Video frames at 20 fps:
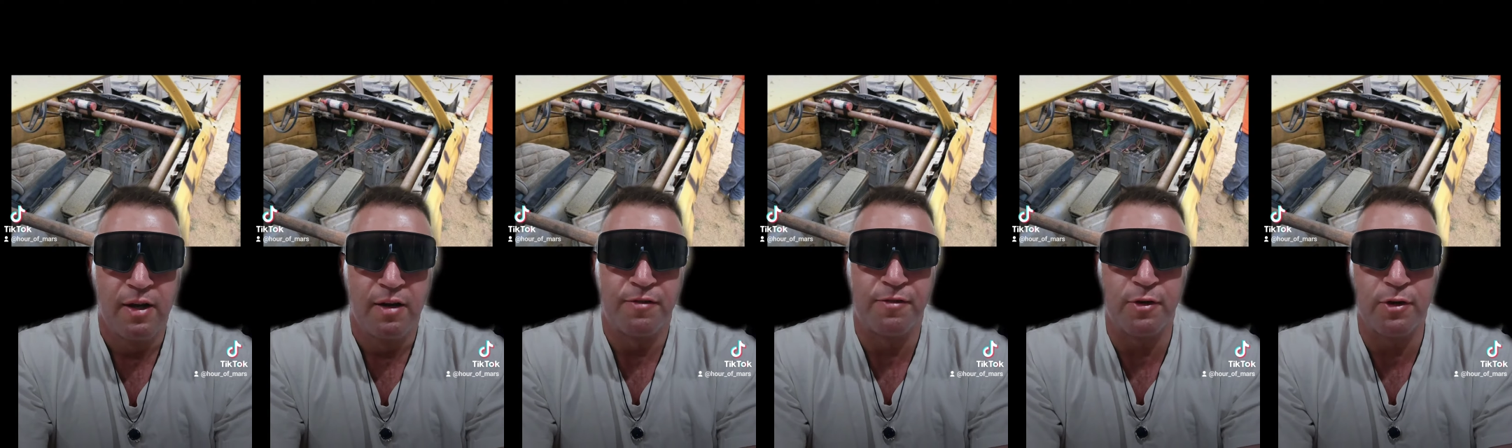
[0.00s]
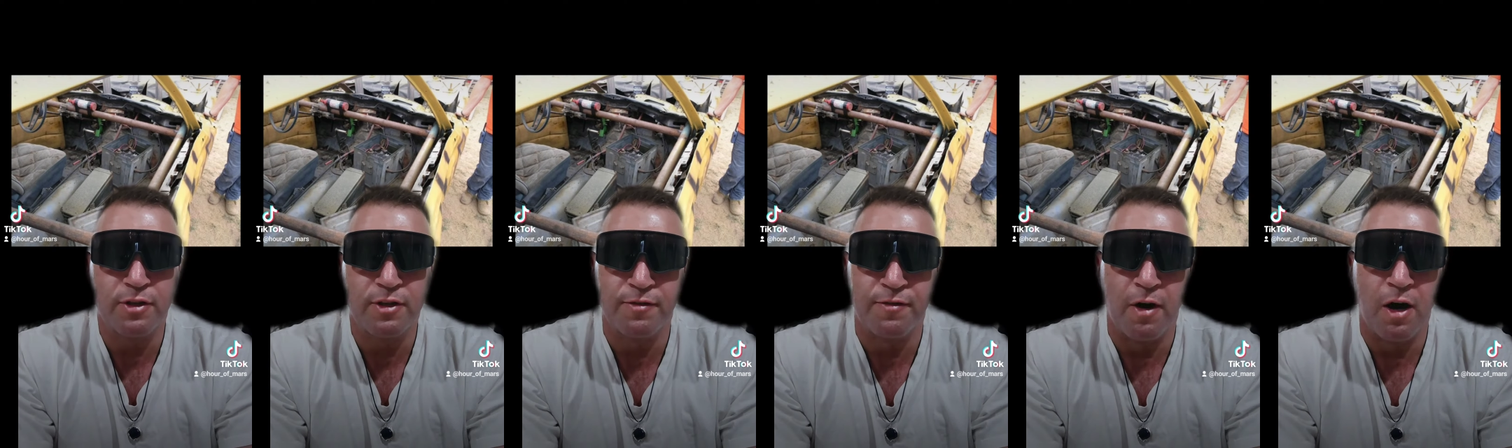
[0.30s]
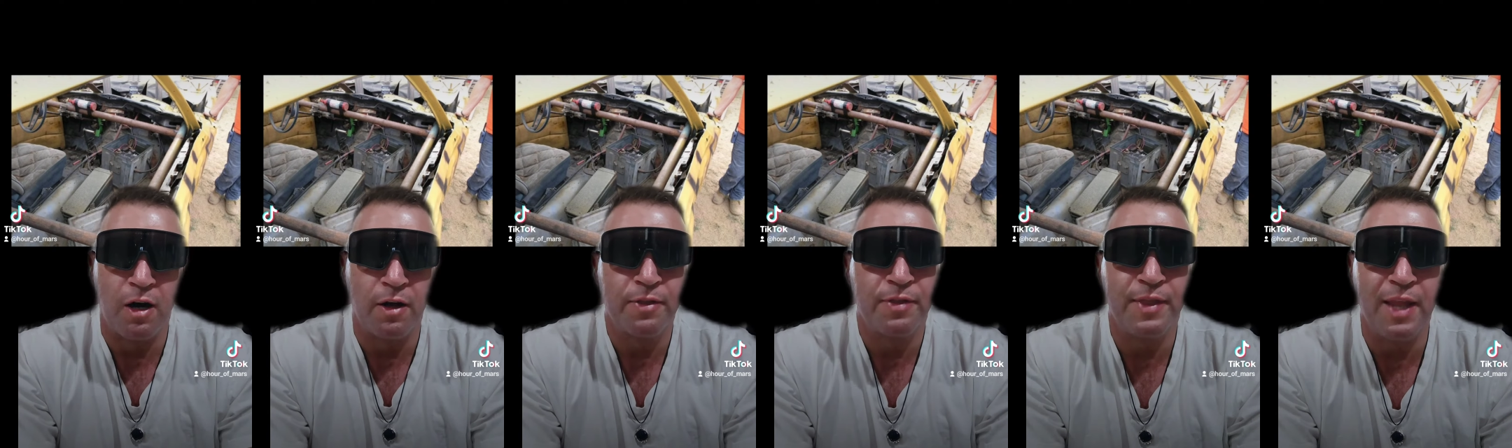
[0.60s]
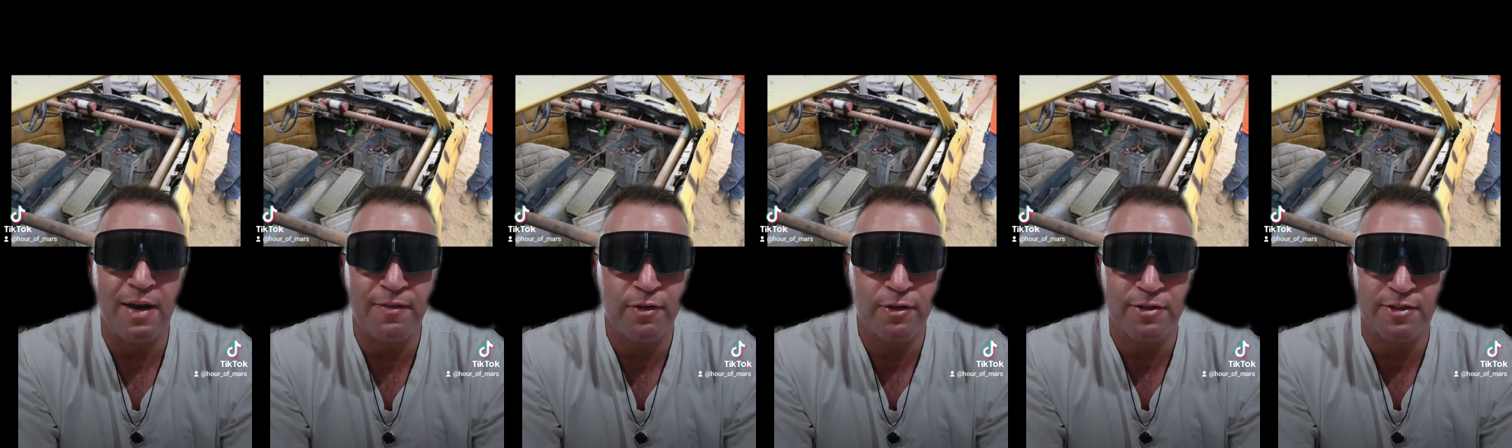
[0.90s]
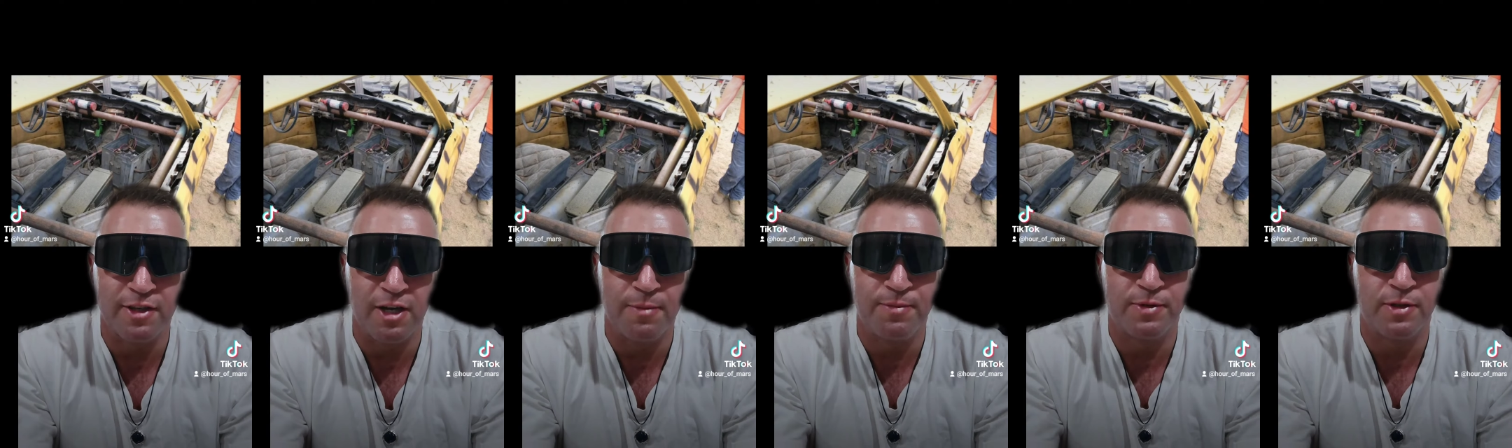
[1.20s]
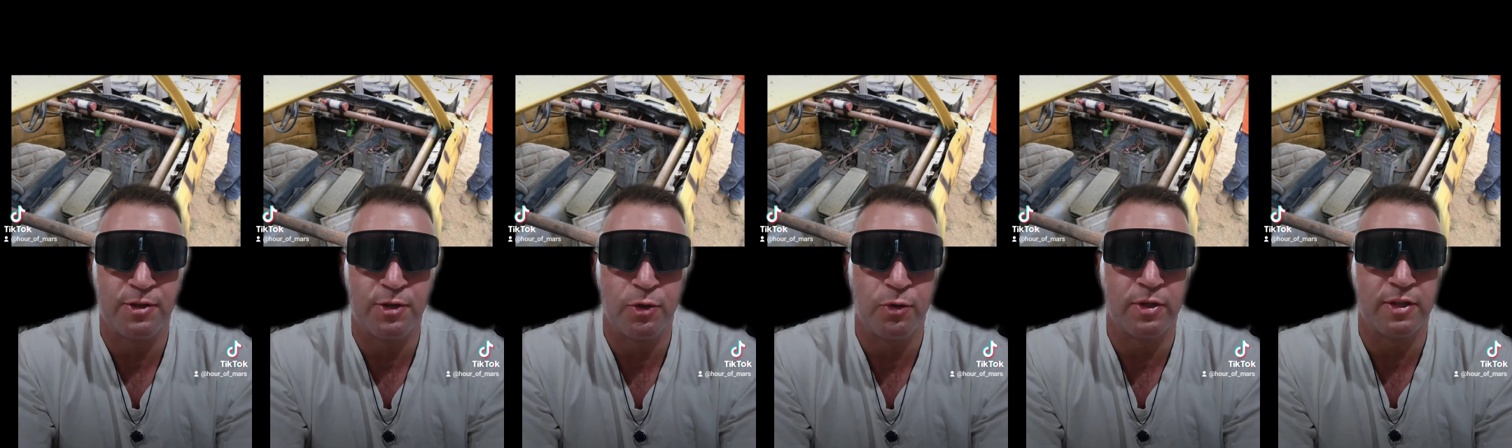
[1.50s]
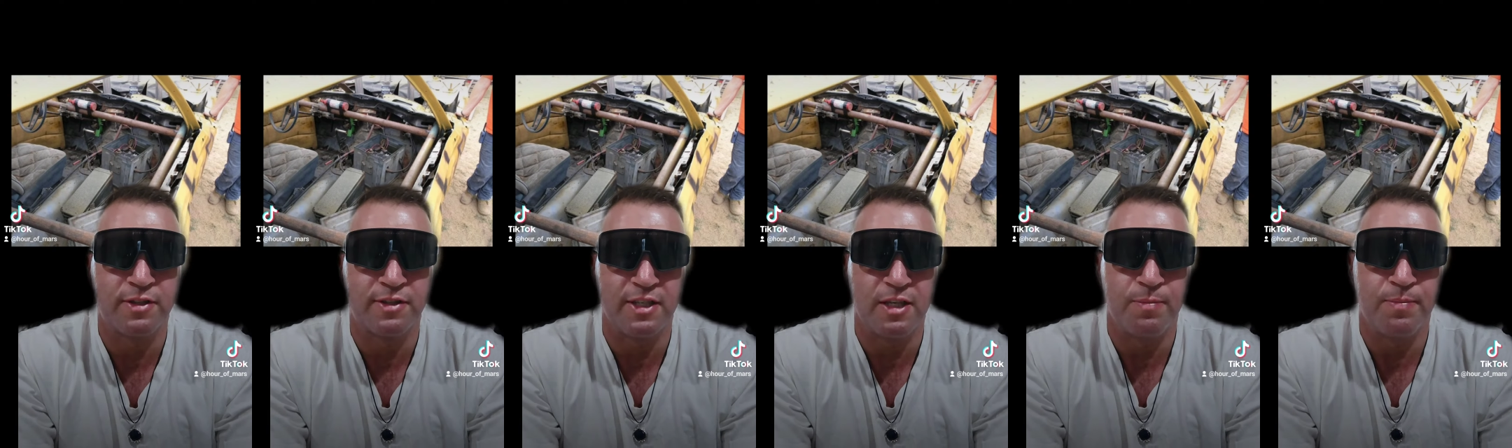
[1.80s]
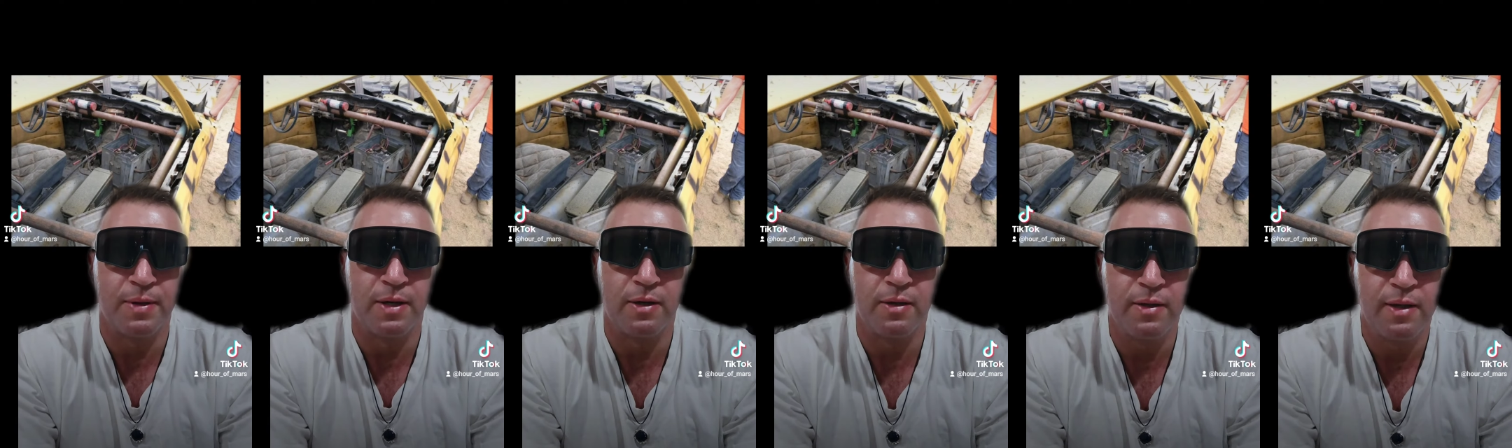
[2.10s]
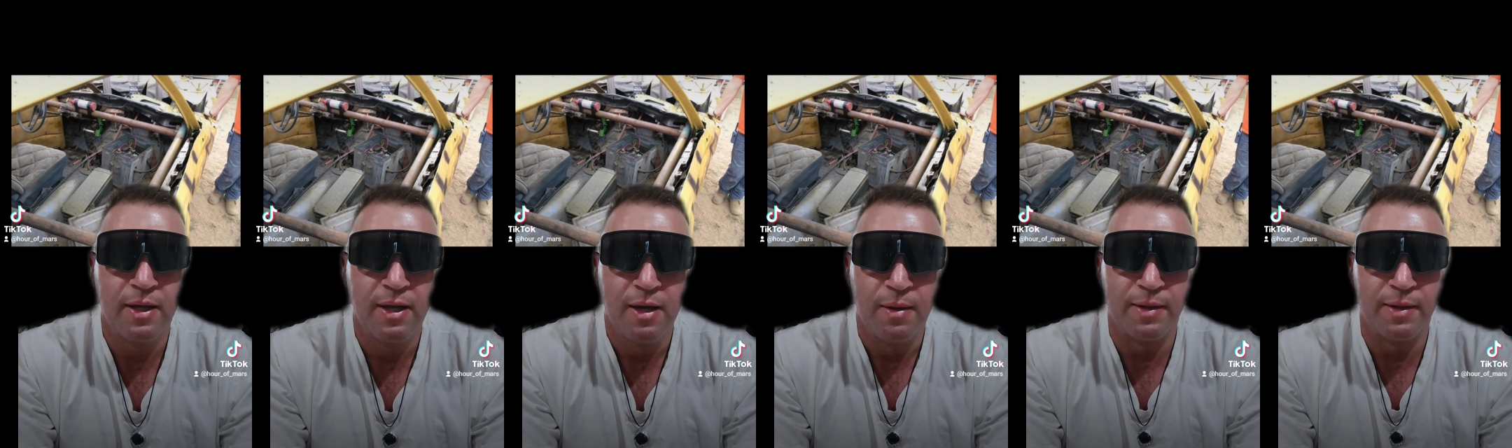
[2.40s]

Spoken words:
First of all, never substitute a seatbelt.